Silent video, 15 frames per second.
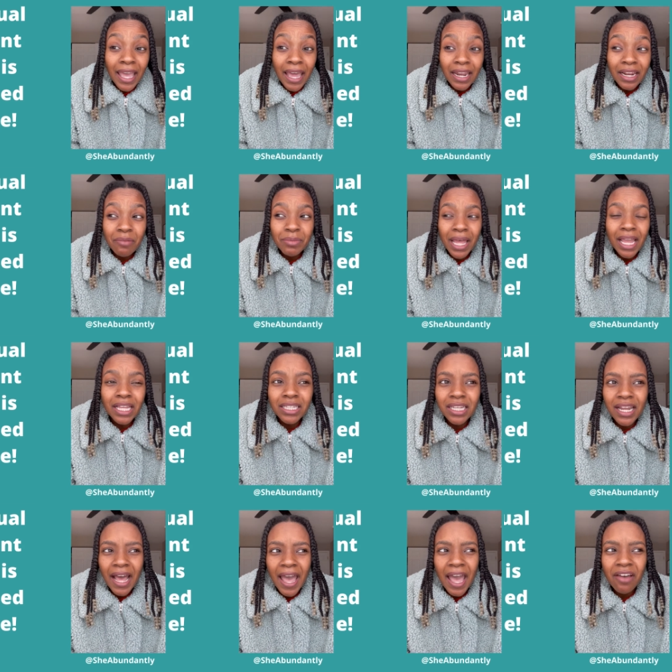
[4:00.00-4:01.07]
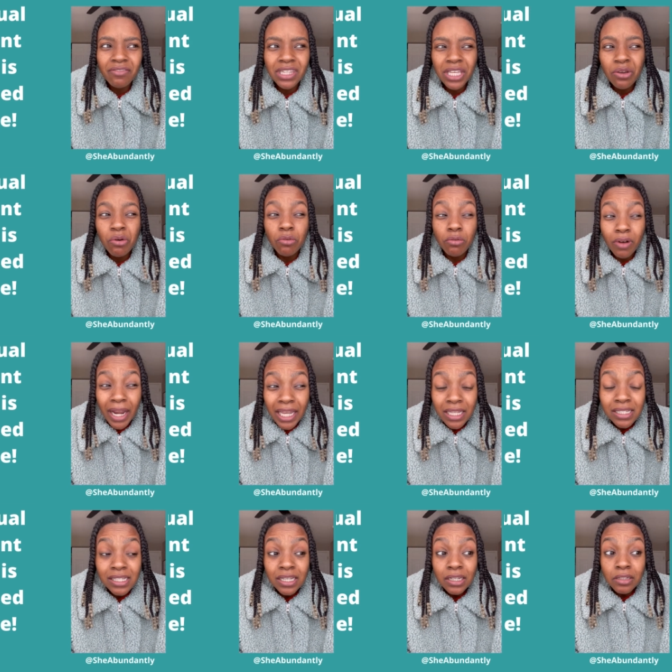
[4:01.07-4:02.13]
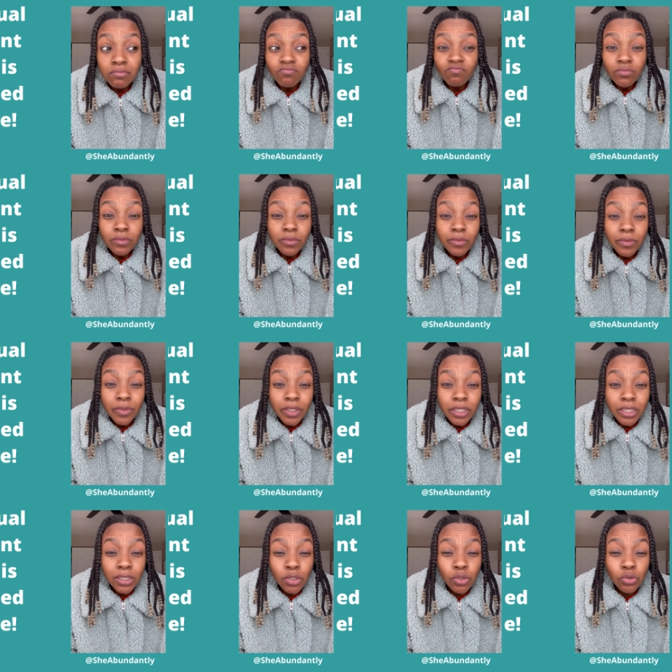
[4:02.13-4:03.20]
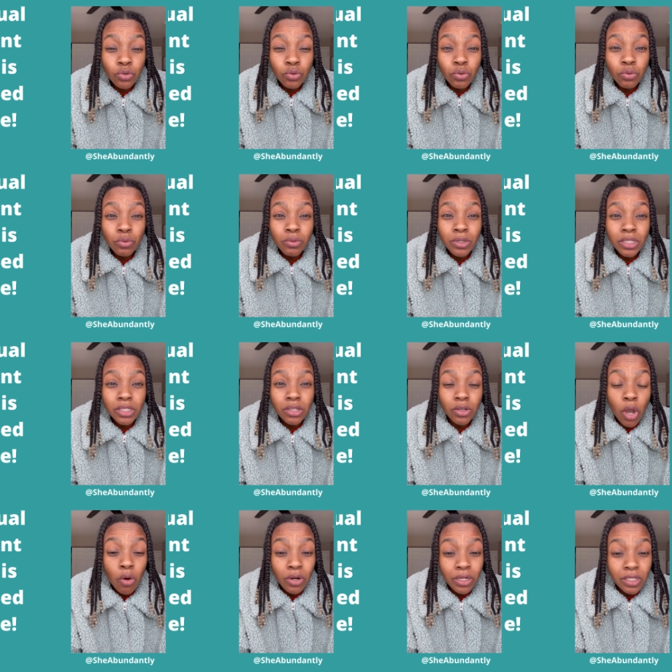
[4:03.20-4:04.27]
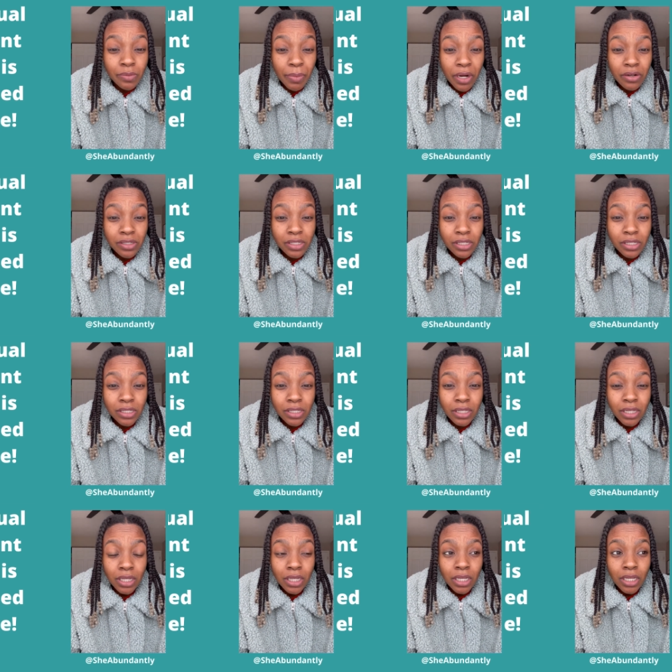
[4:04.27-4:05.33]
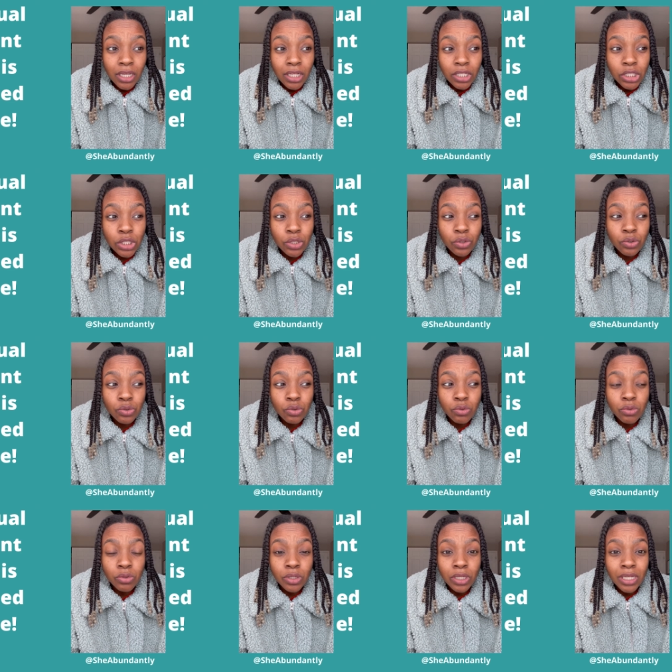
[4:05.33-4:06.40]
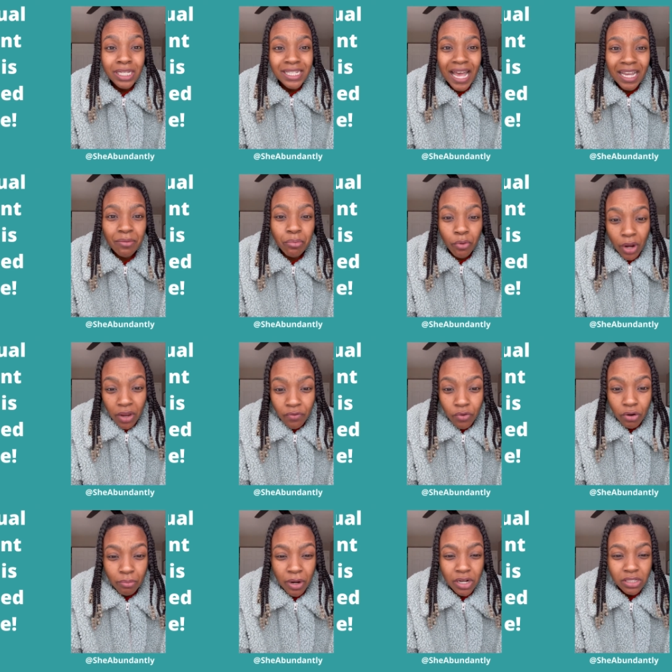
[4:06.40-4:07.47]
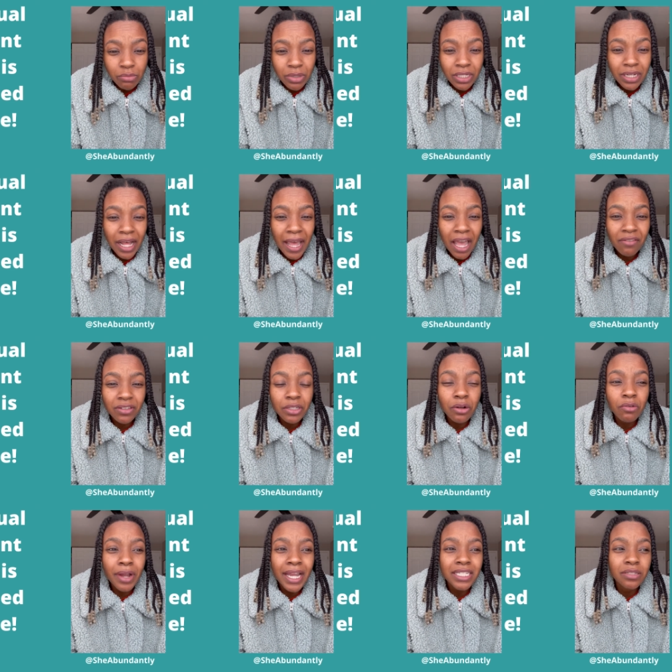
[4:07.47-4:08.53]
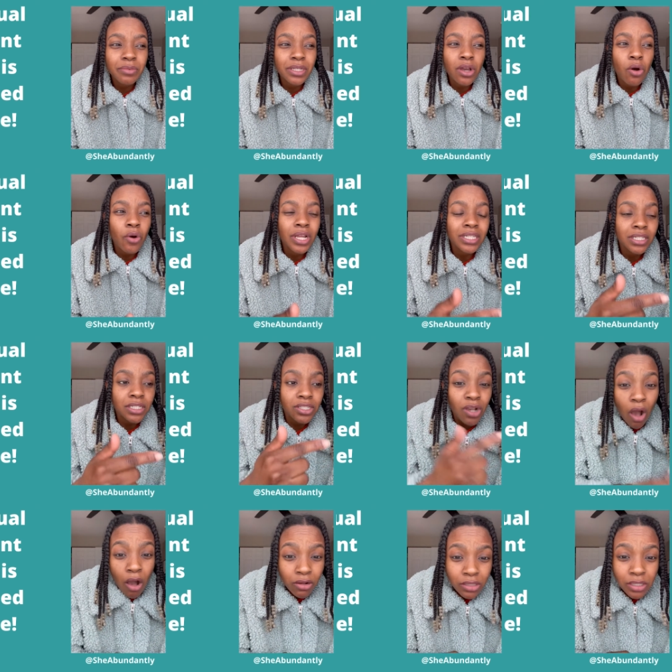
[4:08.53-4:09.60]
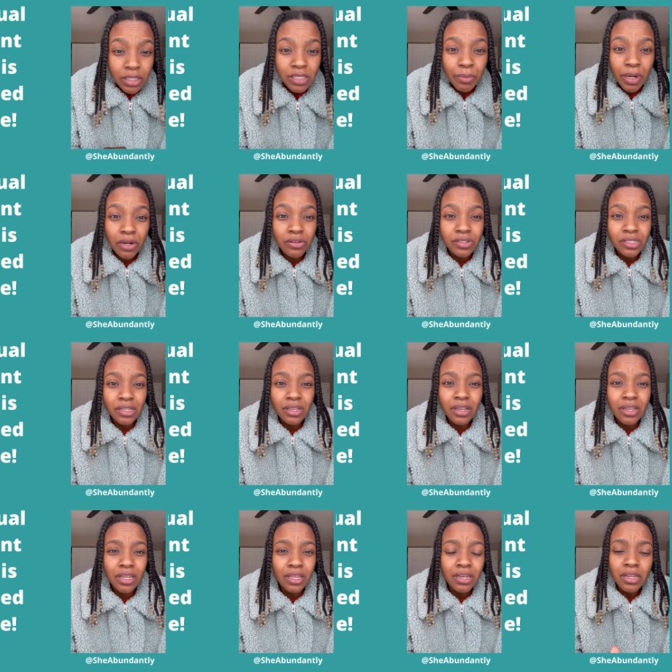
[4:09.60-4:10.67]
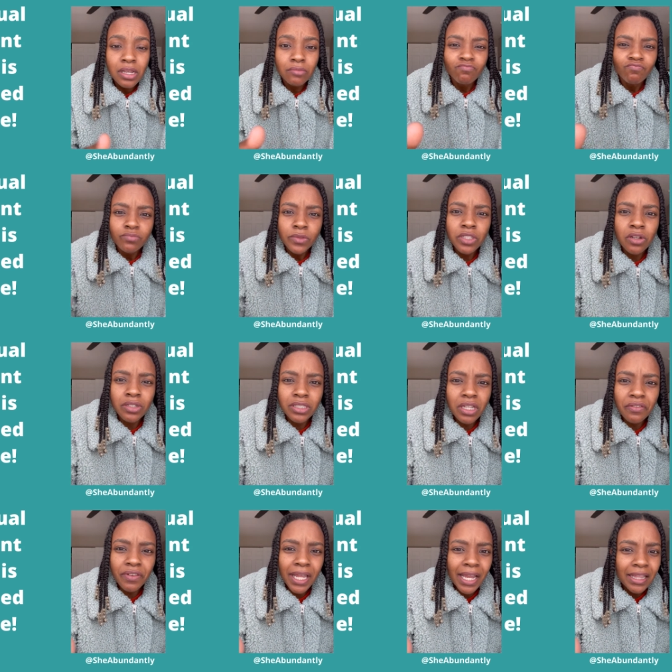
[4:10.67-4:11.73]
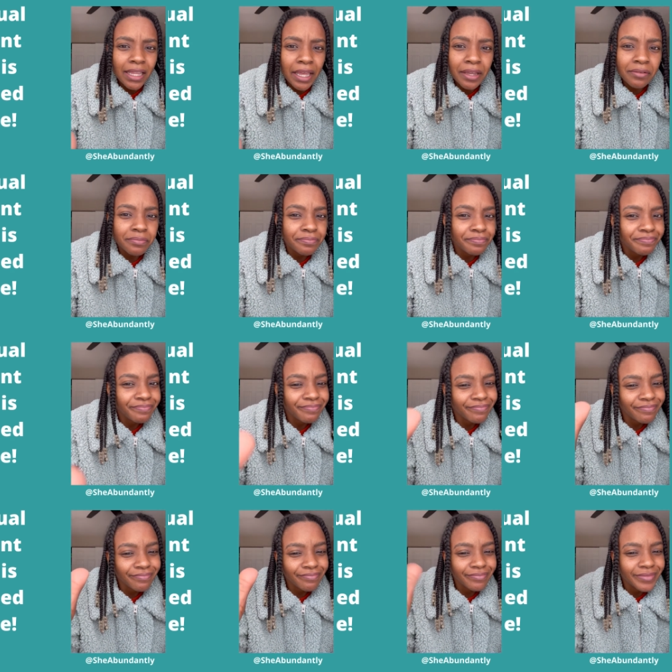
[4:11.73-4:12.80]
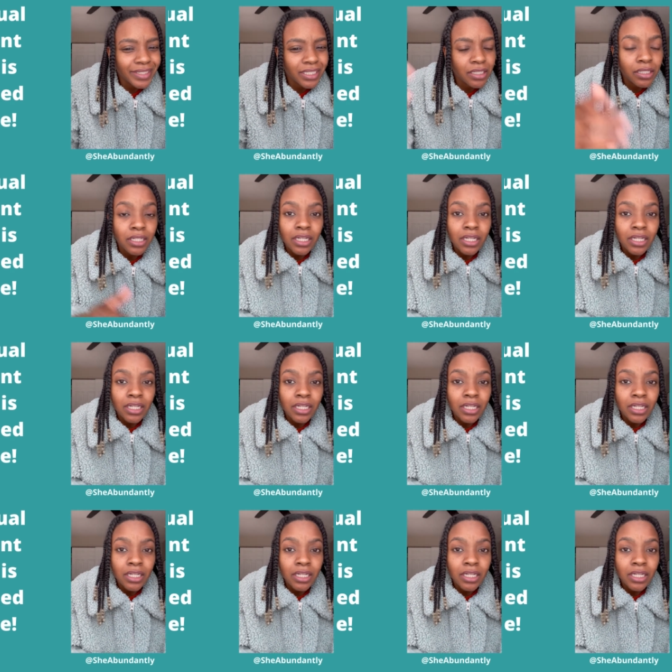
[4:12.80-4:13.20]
at it, I'm like, did I have legal right to to go to this person to because i can pray for a person but did i have legal right to be going to talk to this person and you know stuff like that eh.